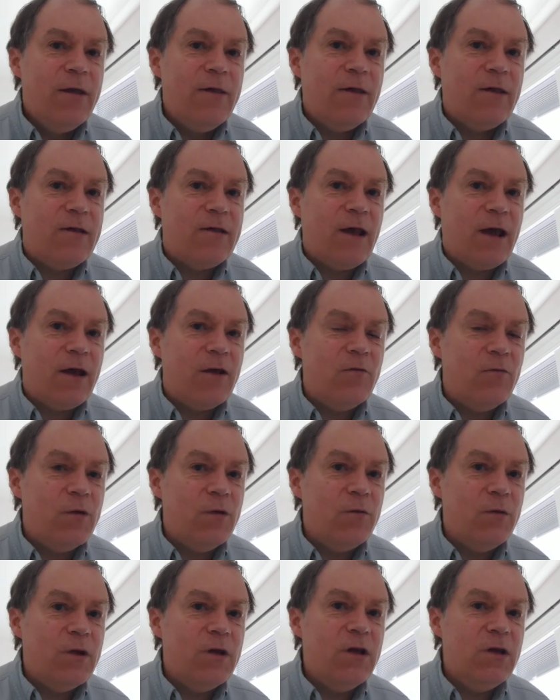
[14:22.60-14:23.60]
II,
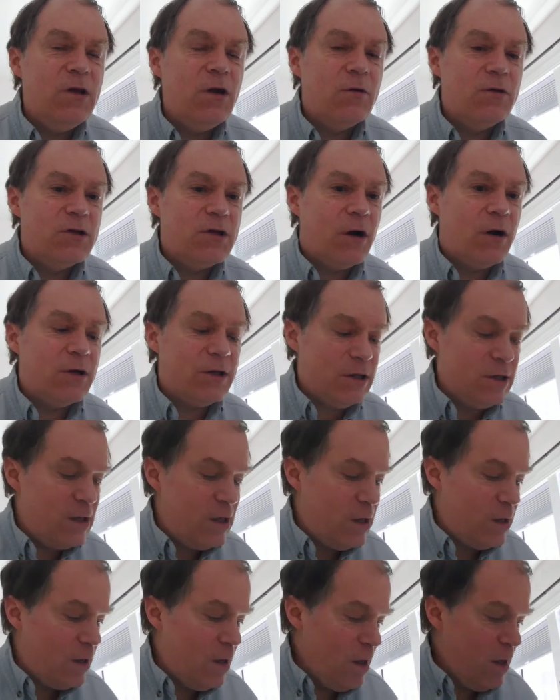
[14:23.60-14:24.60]
we really do start
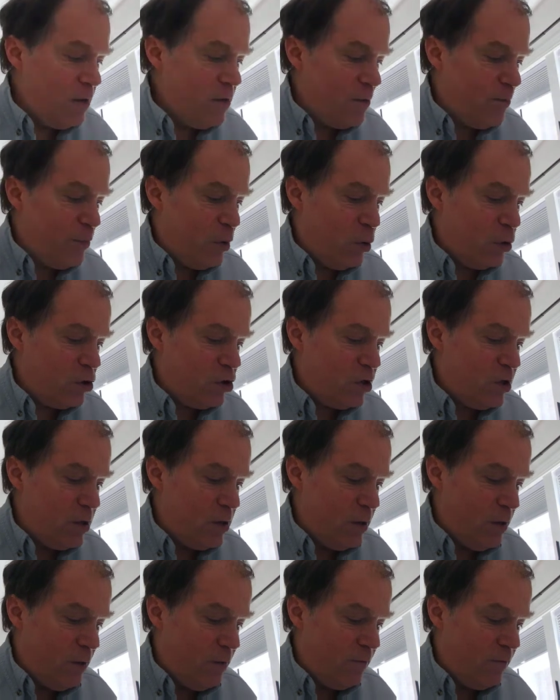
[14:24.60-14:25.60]
seeing the
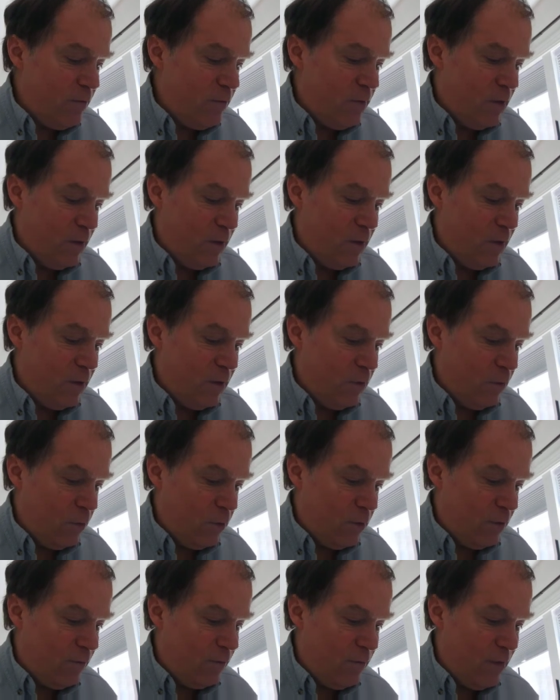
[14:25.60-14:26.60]
pushing of this
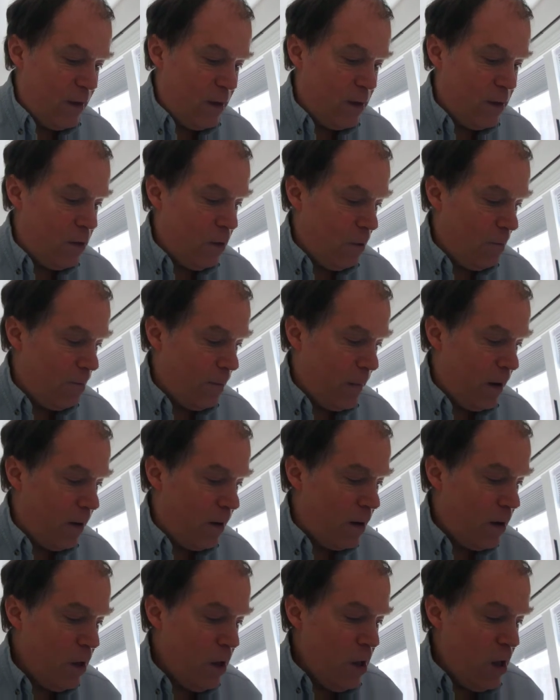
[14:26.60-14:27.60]
sort of thing here. All
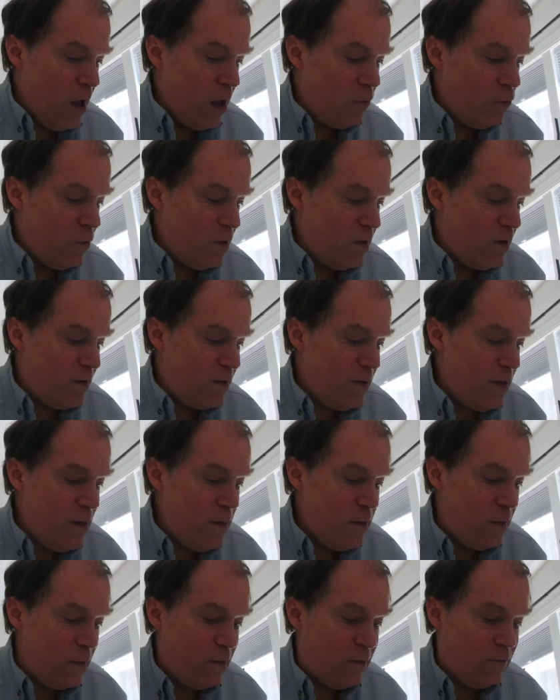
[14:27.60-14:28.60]
right, and we
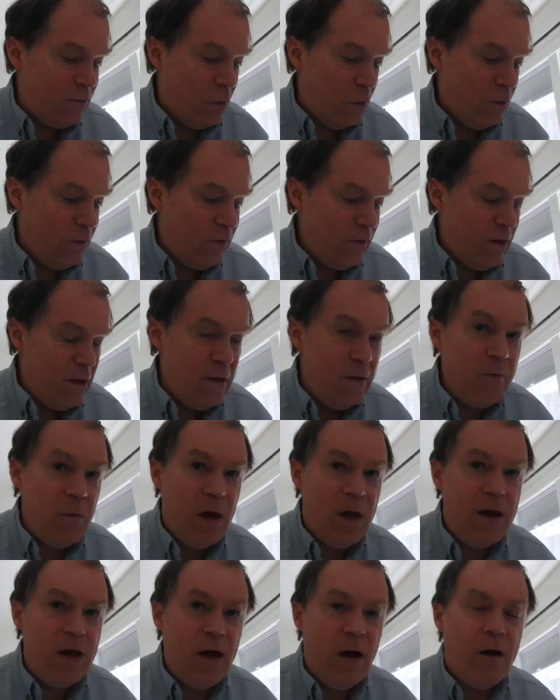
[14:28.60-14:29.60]
see this, of course, in
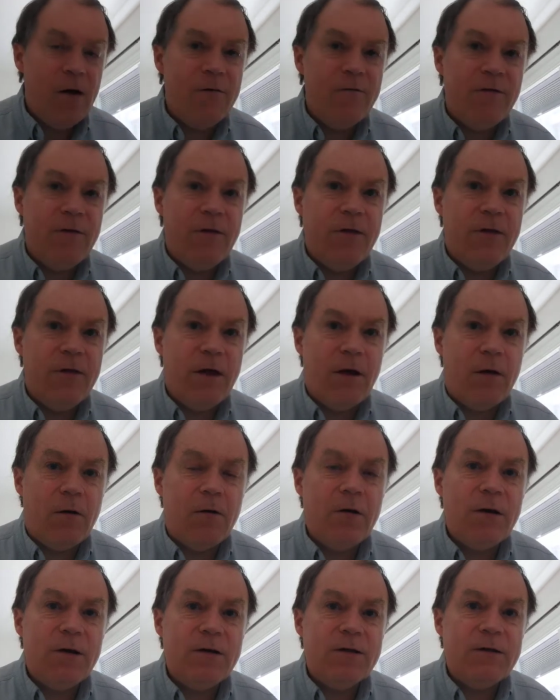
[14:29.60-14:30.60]
many of
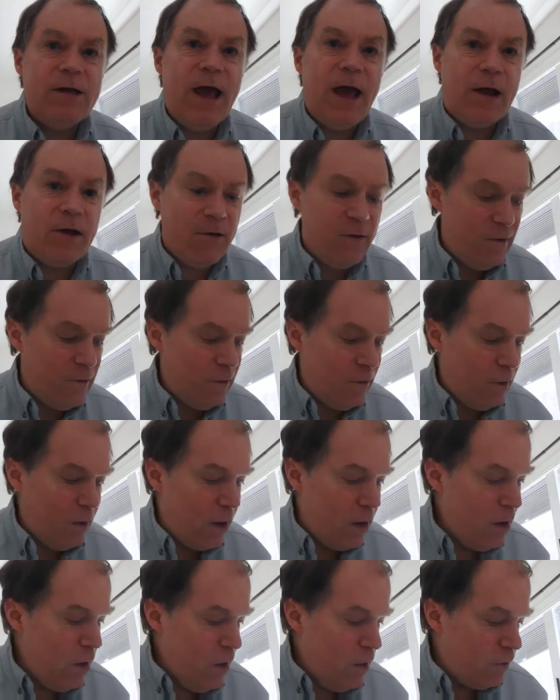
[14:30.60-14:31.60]
their texts. All
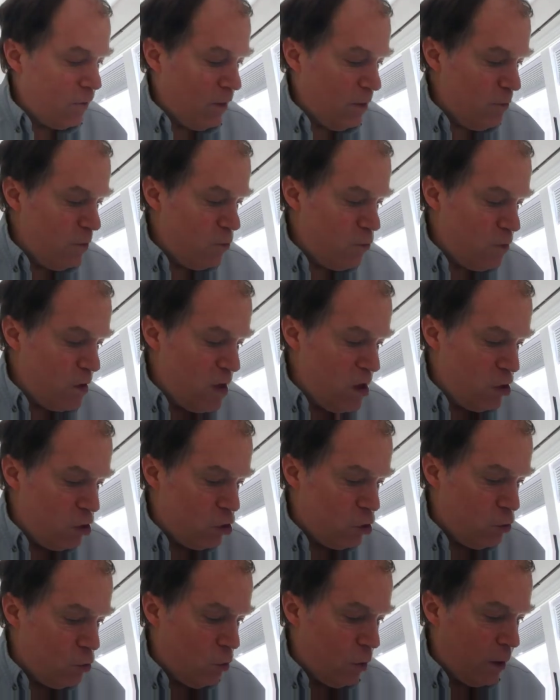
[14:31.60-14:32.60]
right, so let me read
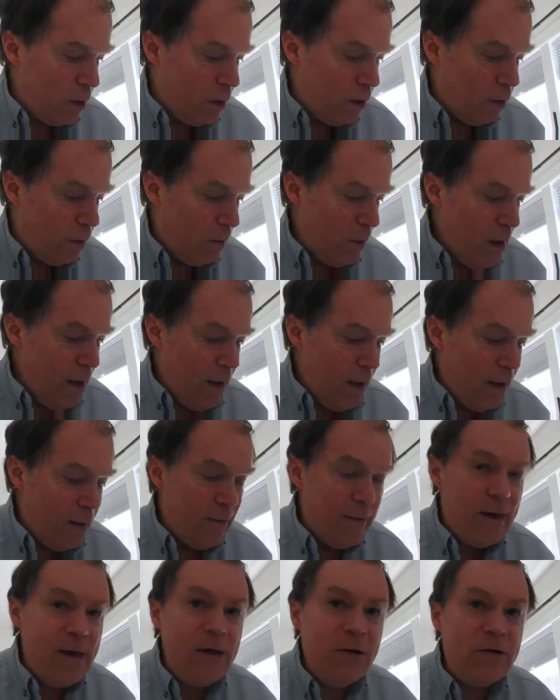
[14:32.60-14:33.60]
you one here.
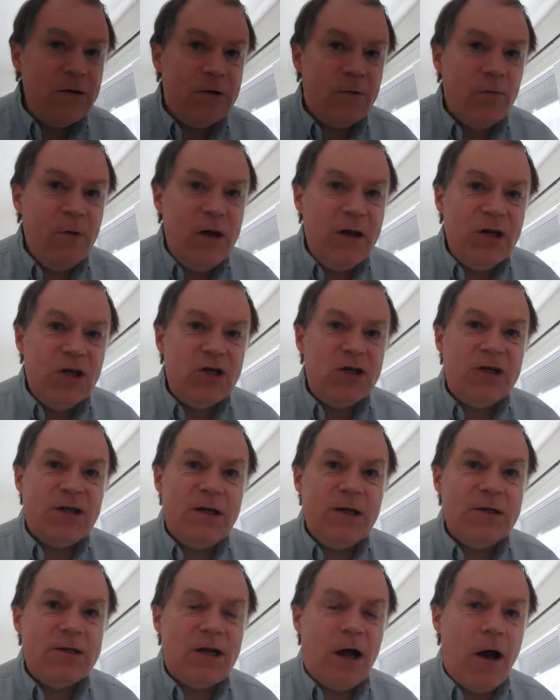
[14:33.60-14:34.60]

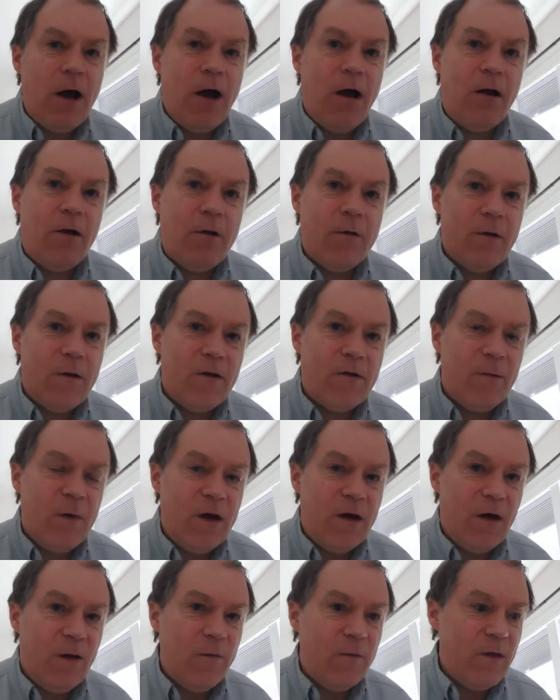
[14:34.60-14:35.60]
Religious intolerance
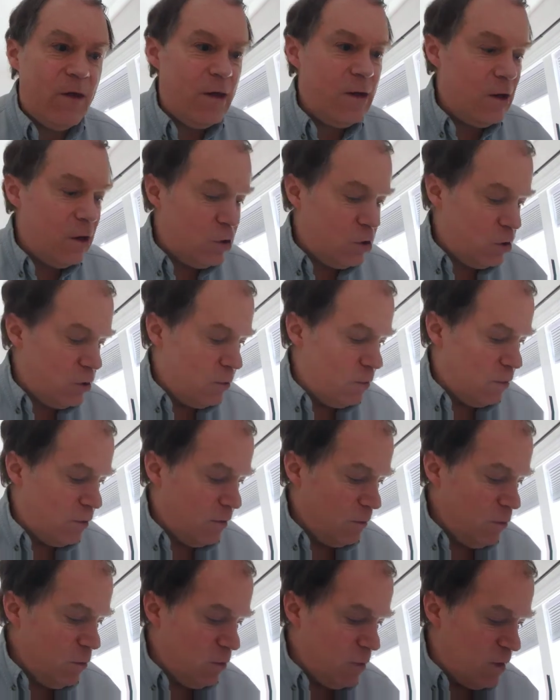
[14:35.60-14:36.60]
becomes an issue here.
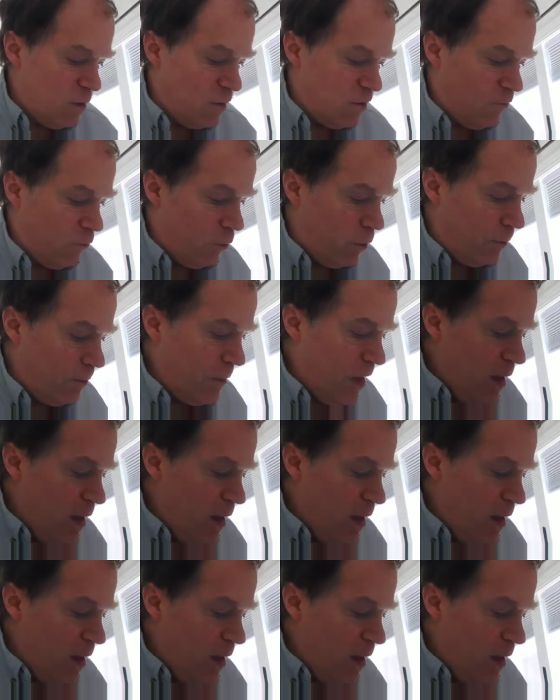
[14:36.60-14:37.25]
Let me read this for you.